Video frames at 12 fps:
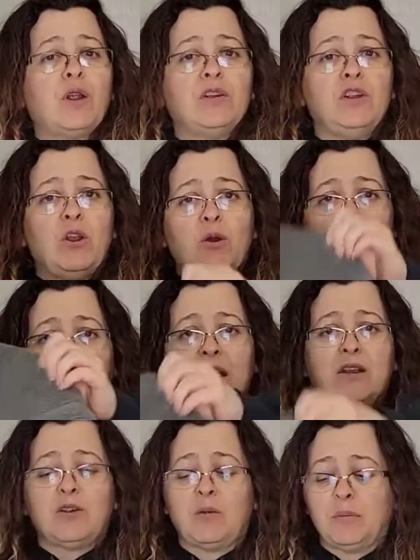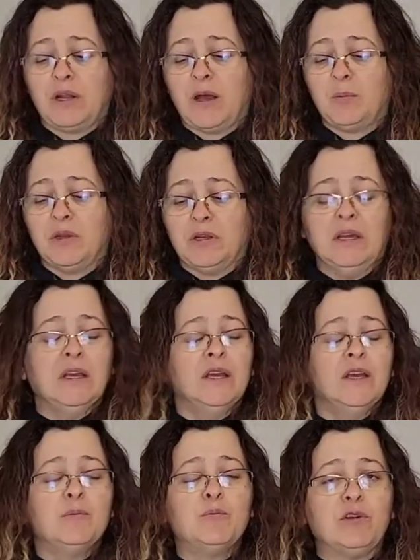you know, kind of crump it up and
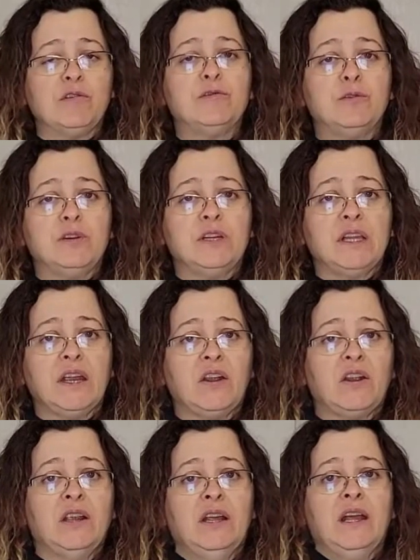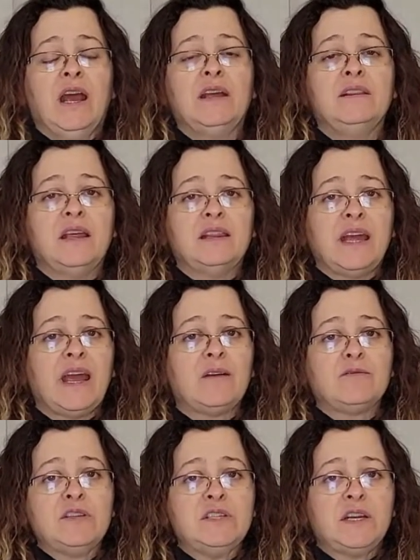put food in there, and then they have
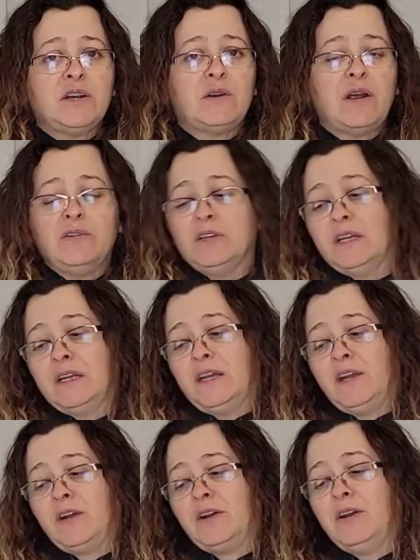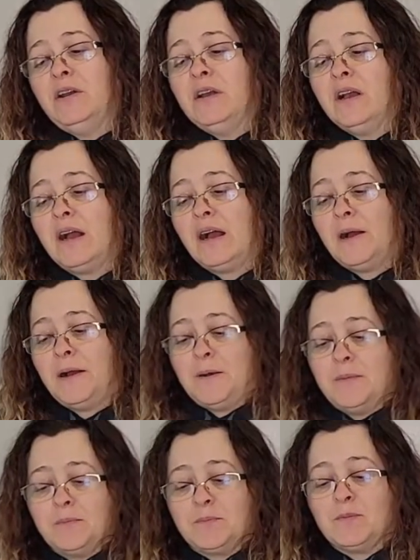to dig around in here.
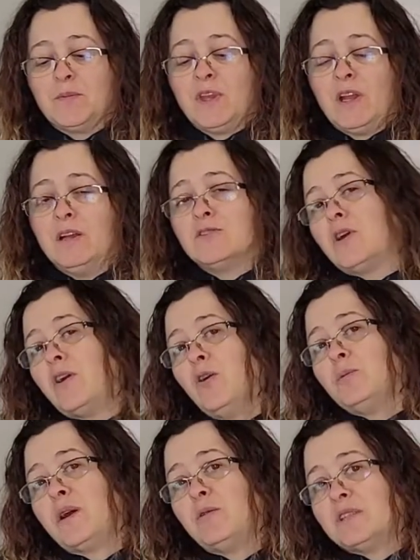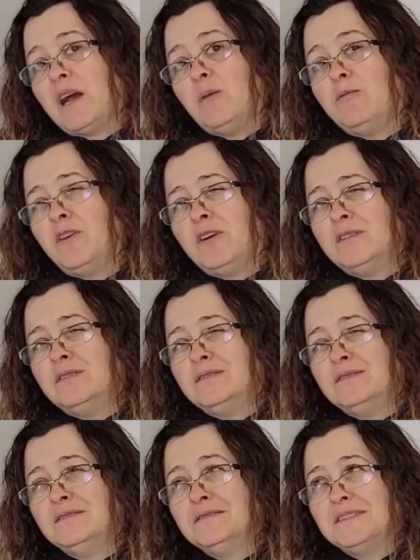So I hope that was helpful.
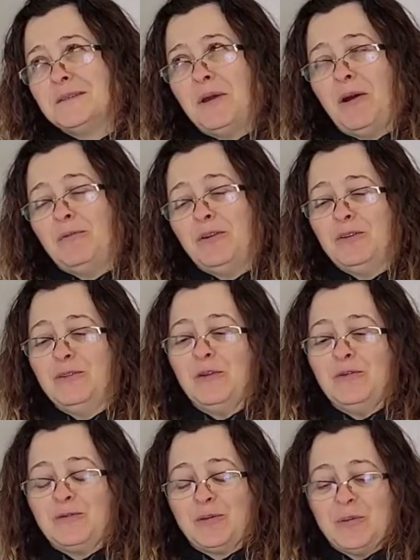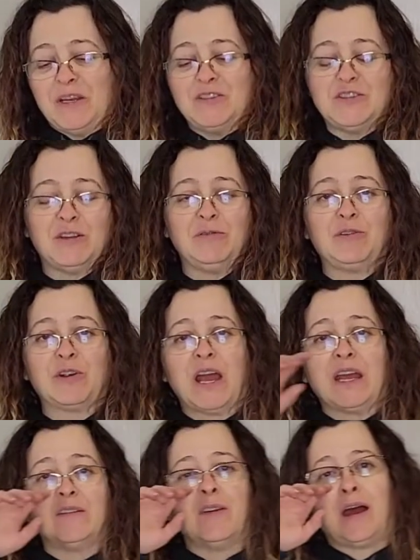Some helpful information for
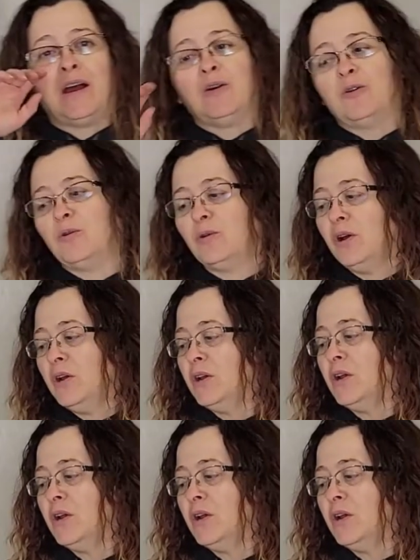kind of how